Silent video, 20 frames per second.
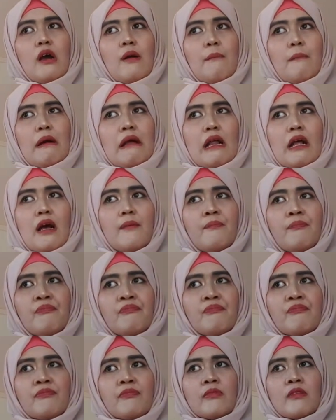parang,
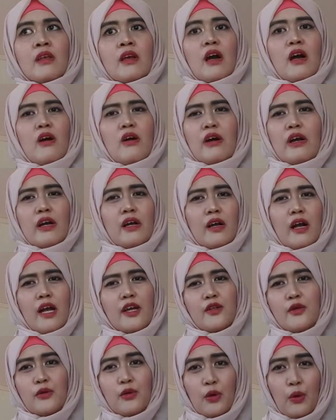or I
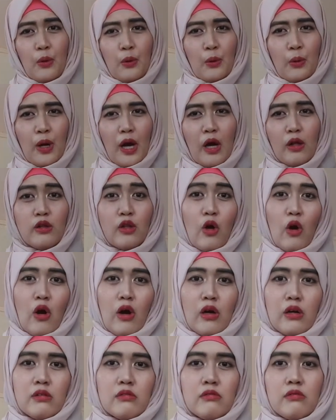don't know how
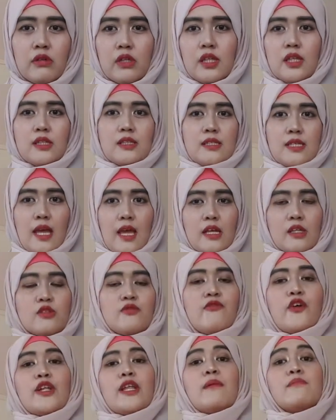long will it take
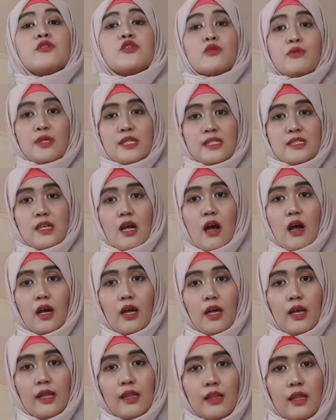for them to restock
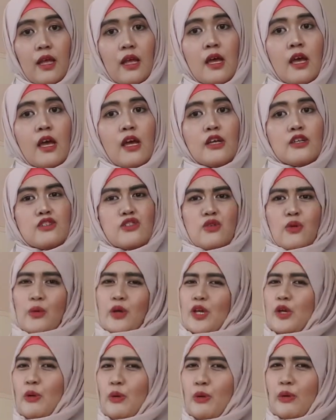it. So,
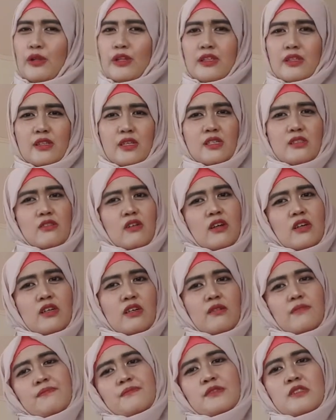yun. These are
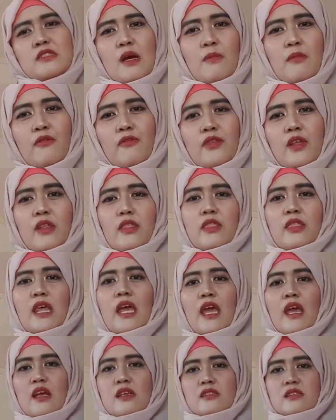some of the
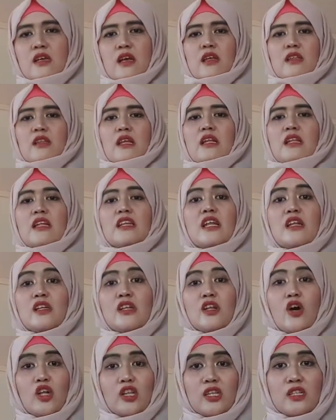things I think na
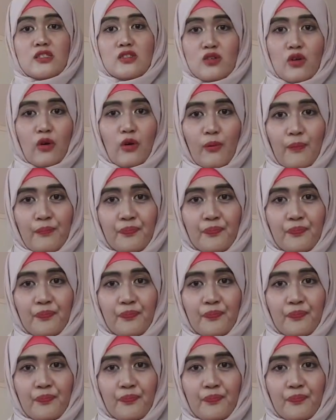na-notice ko.